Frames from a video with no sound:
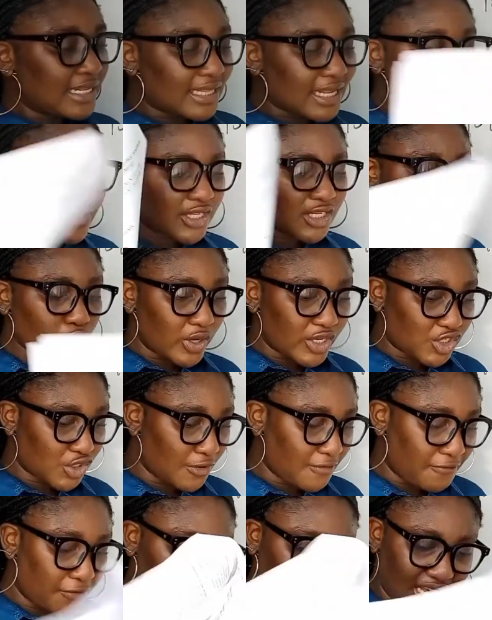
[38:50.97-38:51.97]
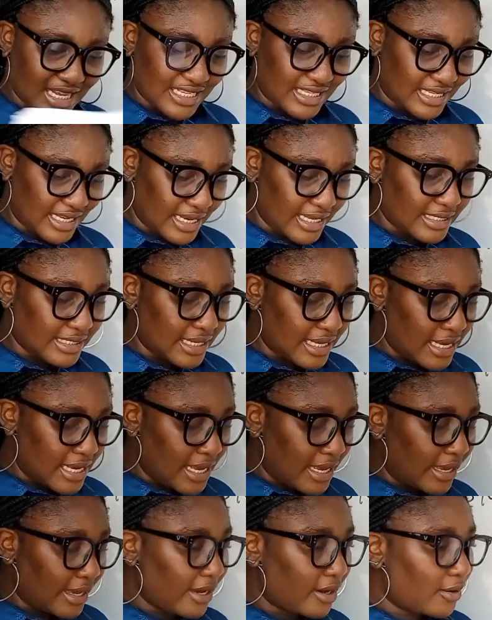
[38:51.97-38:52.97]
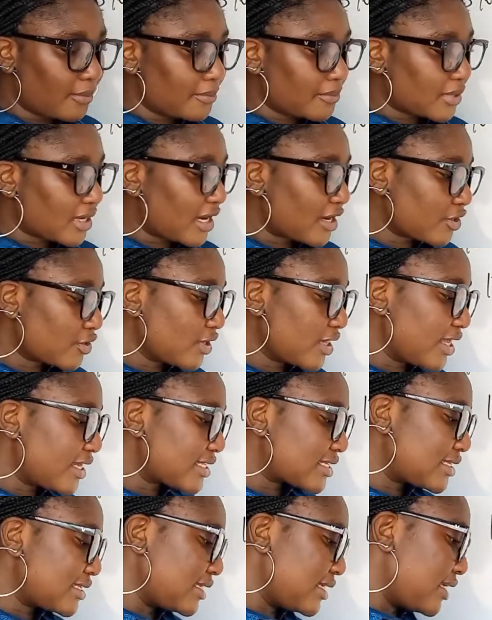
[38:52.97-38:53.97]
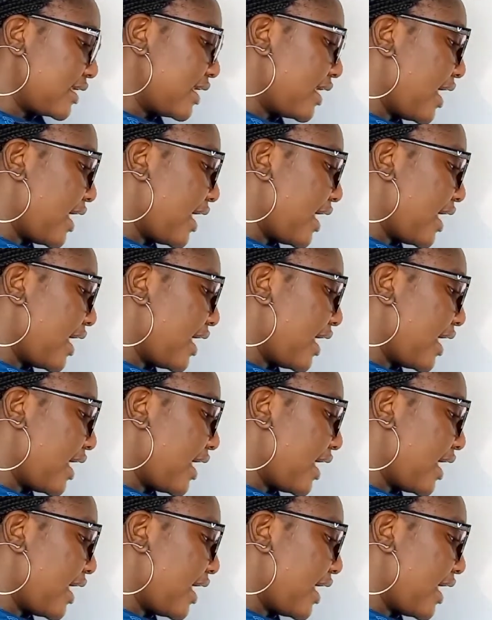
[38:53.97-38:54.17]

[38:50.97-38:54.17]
Now this question further said, calculate the